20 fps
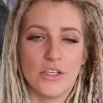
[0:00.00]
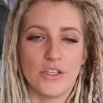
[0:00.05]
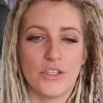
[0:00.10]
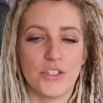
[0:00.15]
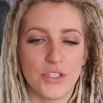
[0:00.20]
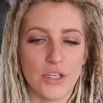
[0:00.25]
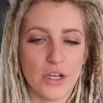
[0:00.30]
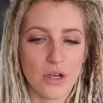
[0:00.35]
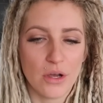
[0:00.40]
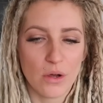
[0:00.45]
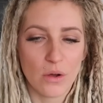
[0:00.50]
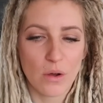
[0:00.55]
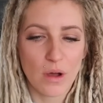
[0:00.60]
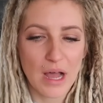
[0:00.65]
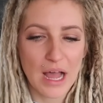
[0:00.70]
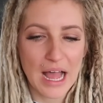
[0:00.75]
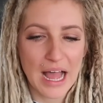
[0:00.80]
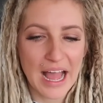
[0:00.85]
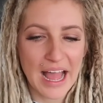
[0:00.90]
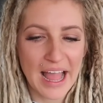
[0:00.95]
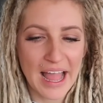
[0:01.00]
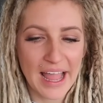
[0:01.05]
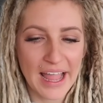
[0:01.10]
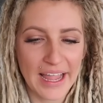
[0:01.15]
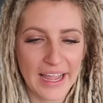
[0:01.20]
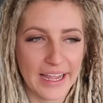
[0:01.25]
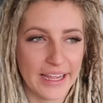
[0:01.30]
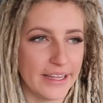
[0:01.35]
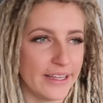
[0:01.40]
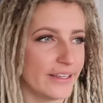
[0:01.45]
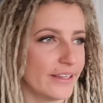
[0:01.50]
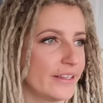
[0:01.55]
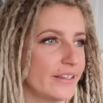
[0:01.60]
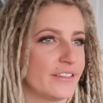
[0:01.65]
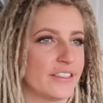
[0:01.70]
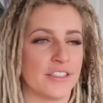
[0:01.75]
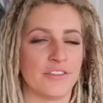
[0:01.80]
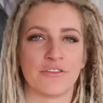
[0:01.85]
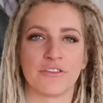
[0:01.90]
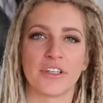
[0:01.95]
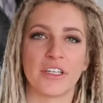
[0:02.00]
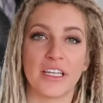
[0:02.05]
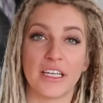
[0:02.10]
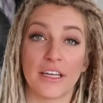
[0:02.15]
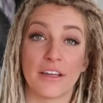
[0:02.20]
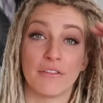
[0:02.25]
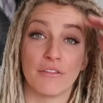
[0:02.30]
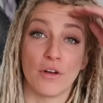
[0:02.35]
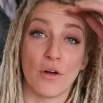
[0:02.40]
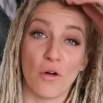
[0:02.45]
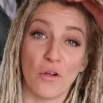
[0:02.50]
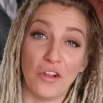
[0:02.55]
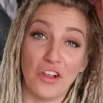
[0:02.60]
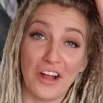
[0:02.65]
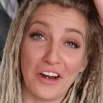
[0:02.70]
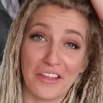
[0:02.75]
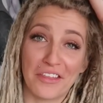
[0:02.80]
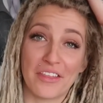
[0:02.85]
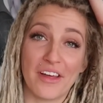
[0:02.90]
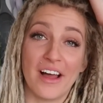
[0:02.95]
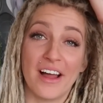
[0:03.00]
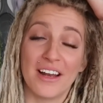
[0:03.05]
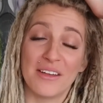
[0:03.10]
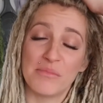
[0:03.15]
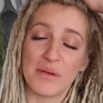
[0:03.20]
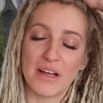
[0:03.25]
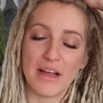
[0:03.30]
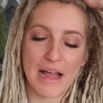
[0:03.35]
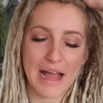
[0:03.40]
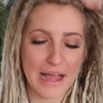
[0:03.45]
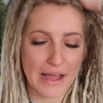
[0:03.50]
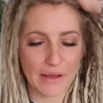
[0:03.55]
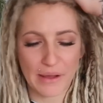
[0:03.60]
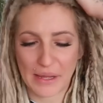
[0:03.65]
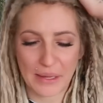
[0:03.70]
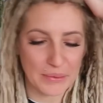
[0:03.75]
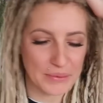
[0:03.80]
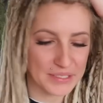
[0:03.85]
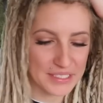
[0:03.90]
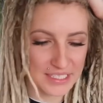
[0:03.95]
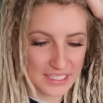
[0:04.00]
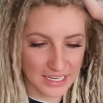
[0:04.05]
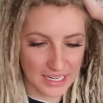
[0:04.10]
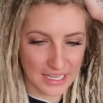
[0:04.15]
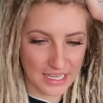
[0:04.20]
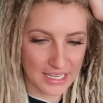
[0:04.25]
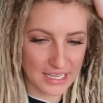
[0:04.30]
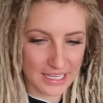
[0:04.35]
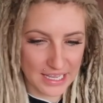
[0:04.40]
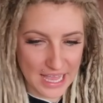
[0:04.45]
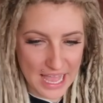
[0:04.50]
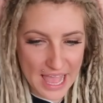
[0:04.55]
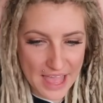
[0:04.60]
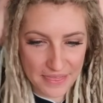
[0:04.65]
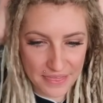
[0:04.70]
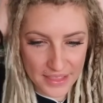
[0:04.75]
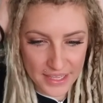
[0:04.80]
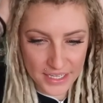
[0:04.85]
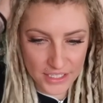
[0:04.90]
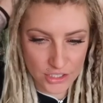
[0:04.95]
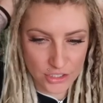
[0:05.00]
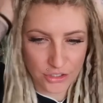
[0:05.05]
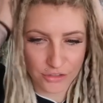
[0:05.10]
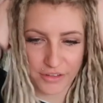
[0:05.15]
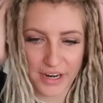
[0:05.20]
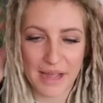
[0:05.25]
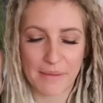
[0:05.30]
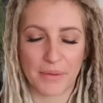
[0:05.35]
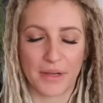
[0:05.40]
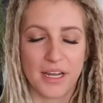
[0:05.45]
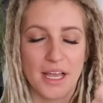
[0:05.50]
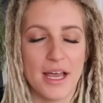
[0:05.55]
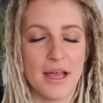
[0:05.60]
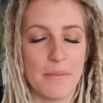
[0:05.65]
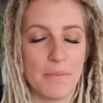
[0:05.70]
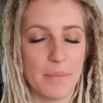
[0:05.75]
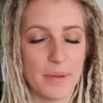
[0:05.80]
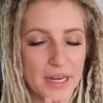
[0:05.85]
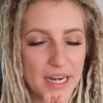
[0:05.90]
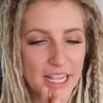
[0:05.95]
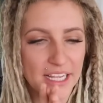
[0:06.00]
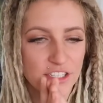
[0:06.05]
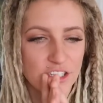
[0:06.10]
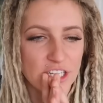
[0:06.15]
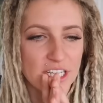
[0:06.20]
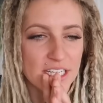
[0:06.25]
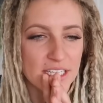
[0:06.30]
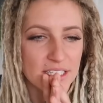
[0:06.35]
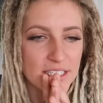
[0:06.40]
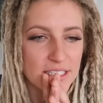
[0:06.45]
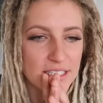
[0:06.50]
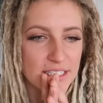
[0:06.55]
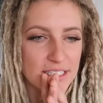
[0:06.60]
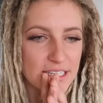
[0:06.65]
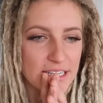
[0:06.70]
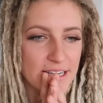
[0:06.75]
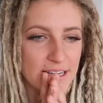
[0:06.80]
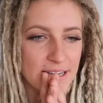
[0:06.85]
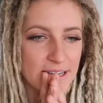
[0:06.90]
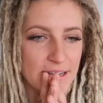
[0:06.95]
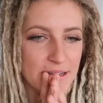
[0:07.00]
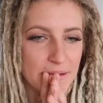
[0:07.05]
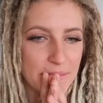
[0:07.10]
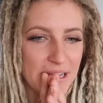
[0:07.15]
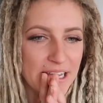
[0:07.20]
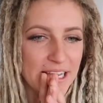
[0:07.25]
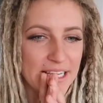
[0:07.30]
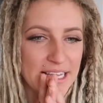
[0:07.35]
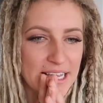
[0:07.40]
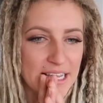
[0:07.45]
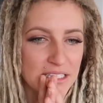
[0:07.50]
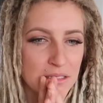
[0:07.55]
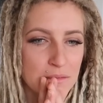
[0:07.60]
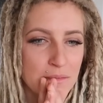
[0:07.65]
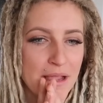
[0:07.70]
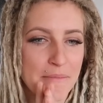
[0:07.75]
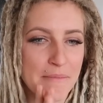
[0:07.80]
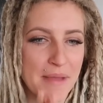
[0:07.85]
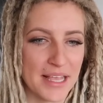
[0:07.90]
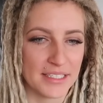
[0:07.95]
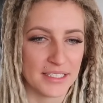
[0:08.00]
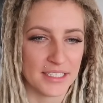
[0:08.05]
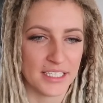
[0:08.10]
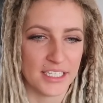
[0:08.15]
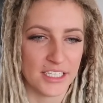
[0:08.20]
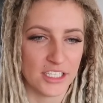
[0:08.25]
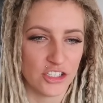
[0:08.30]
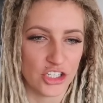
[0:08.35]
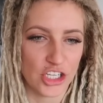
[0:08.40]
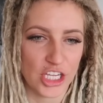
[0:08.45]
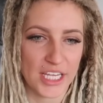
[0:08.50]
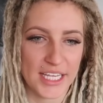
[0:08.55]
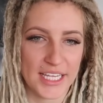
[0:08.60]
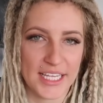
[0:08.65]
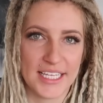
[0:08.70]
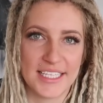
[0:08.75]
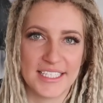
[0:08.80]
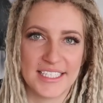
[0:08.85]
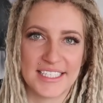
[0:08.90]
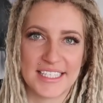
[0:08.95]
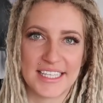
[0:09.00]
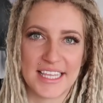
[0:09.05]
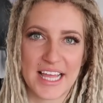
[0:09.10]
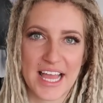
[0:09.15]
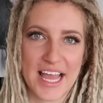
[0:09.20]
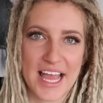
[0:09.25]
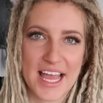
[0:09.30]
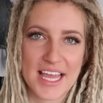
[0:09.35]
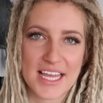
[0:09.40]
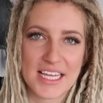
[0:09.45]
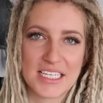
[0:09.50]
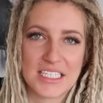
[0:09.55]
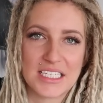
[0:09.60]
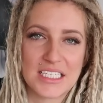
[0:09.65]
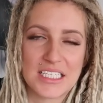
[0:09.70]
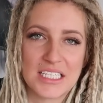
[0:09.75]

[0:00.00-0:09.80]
So I didn't really give a whole lot of thought about how I was gonna end this or wrap it up, but I just, um, I guess my message is that